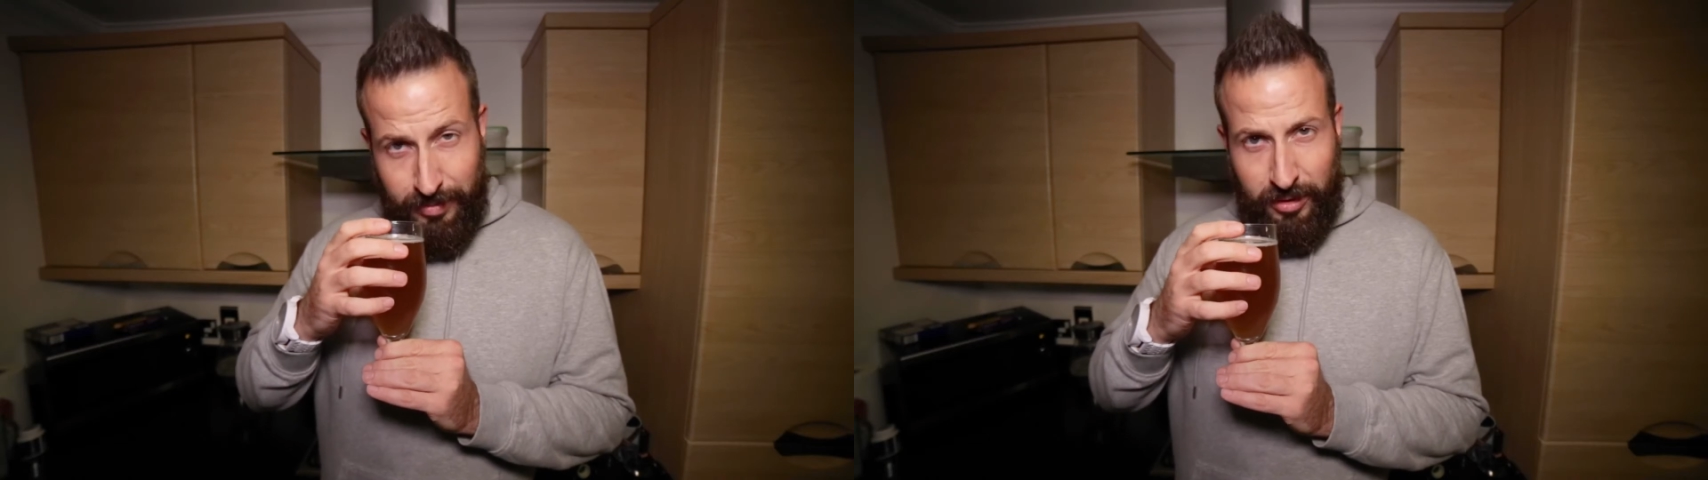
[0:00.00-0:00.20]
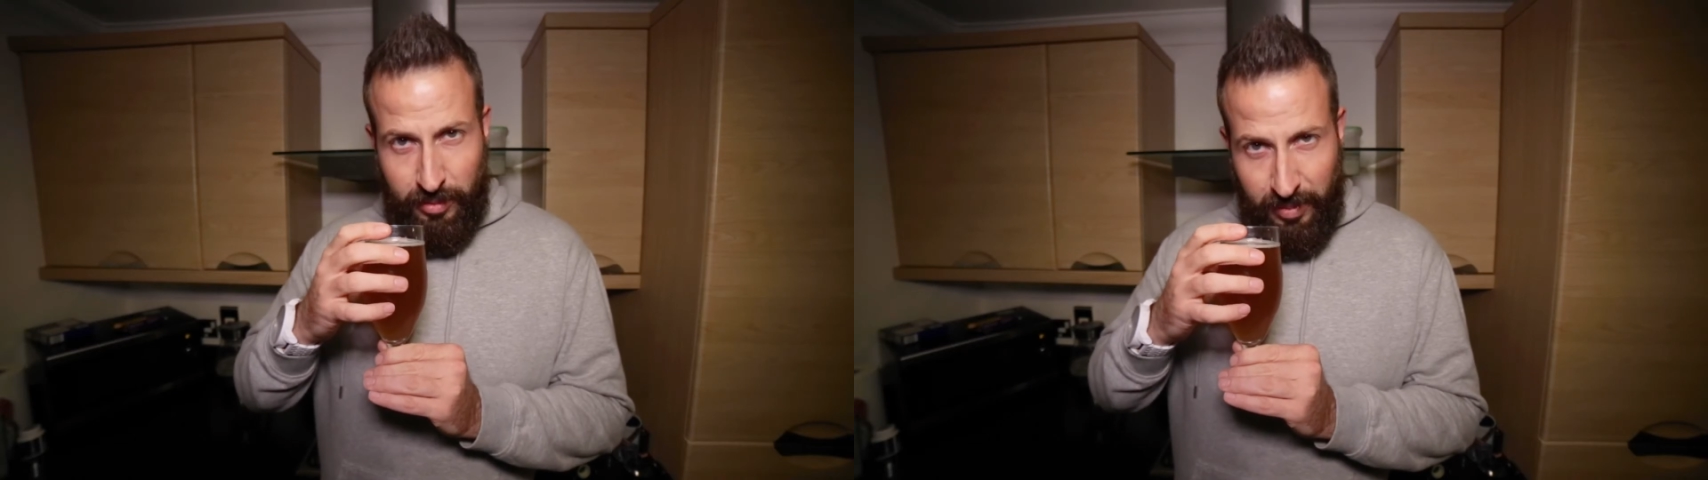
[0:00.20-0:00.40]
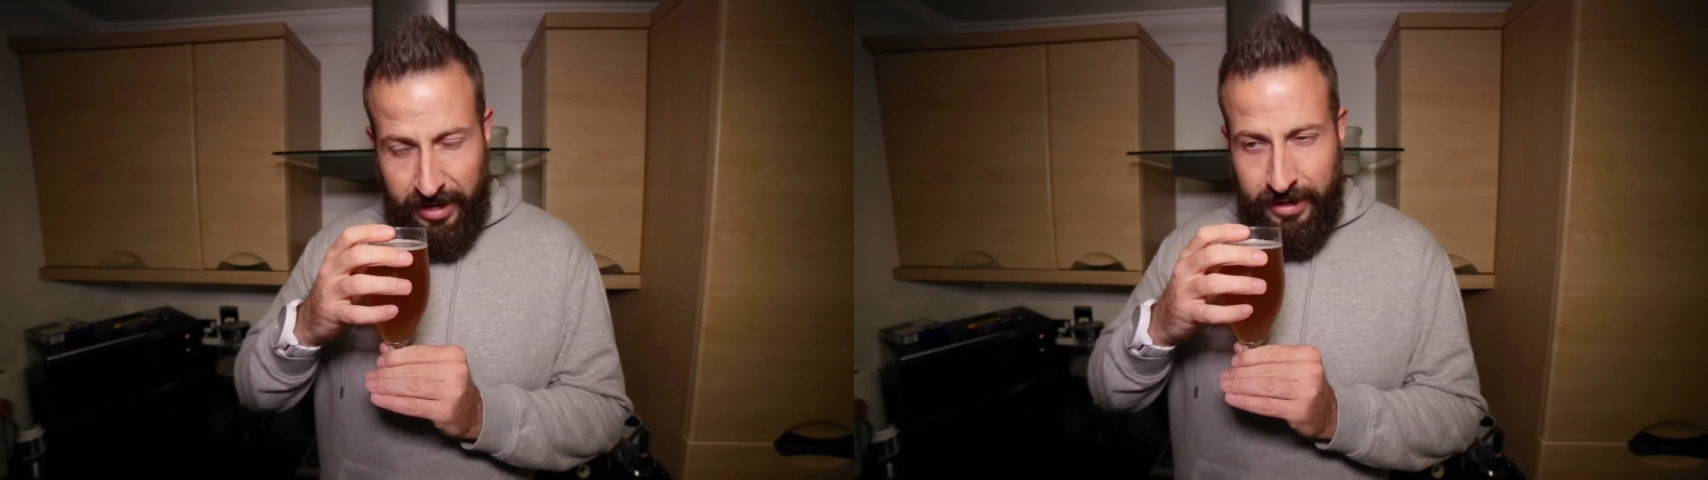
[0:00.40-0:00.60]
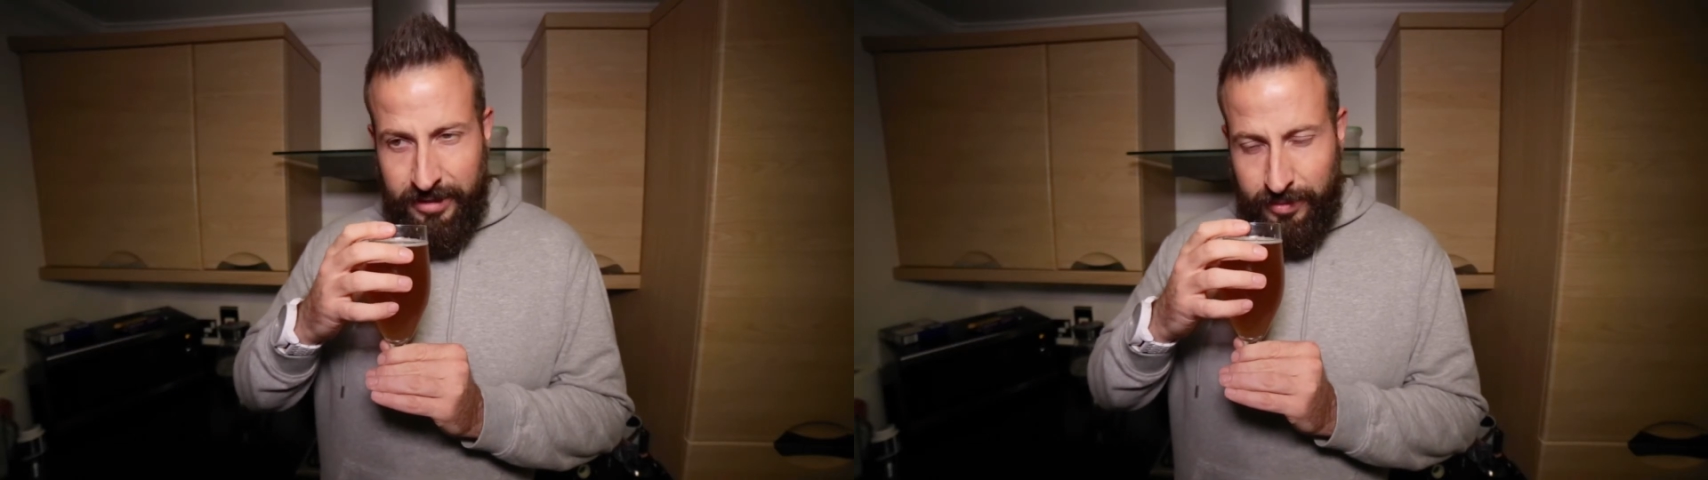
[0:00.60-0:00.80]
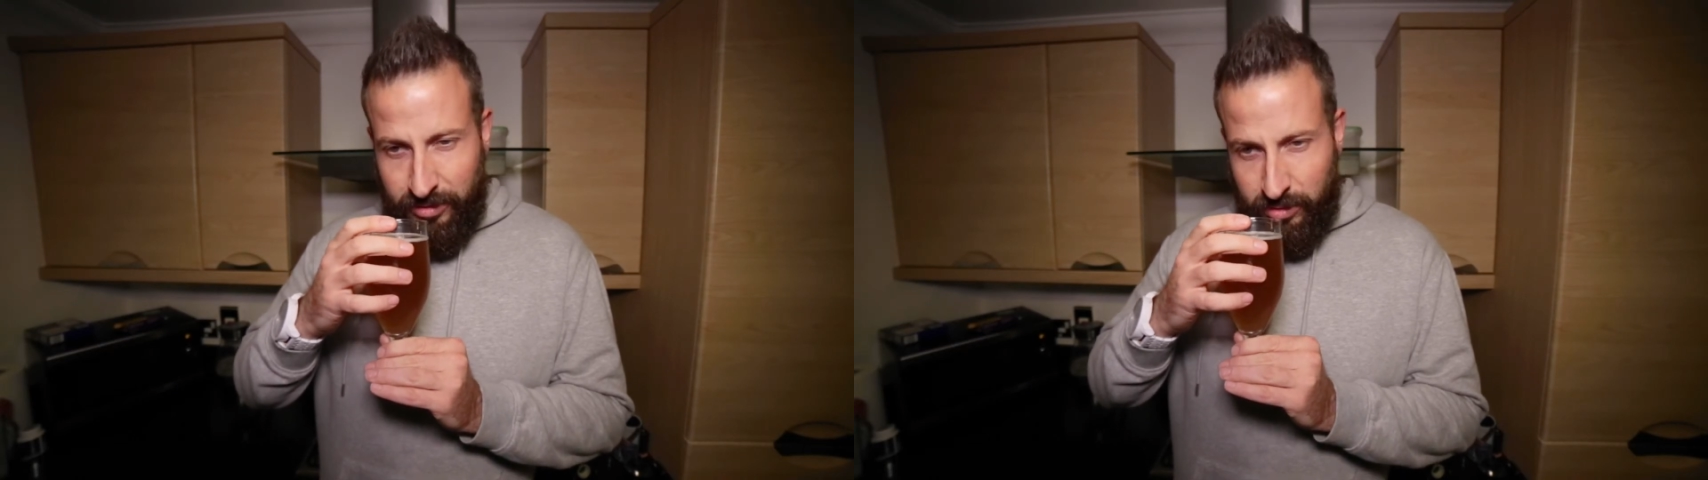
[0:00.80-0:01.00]
Smells
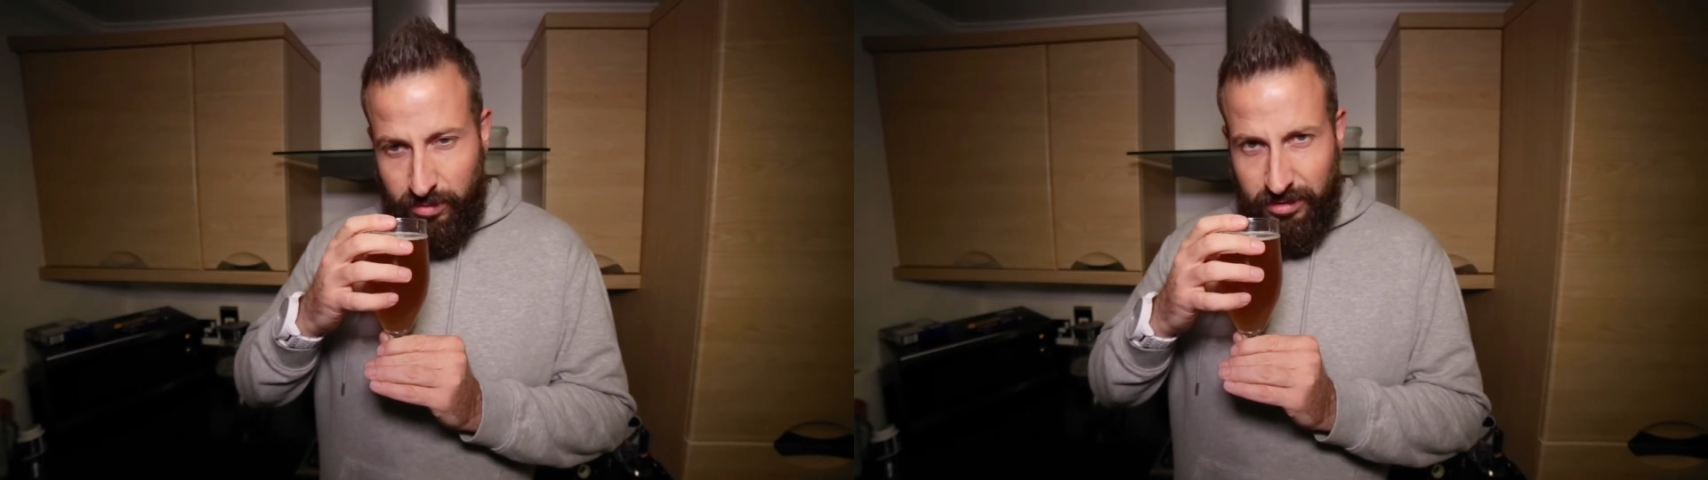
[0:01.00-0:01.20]
appealing. Smells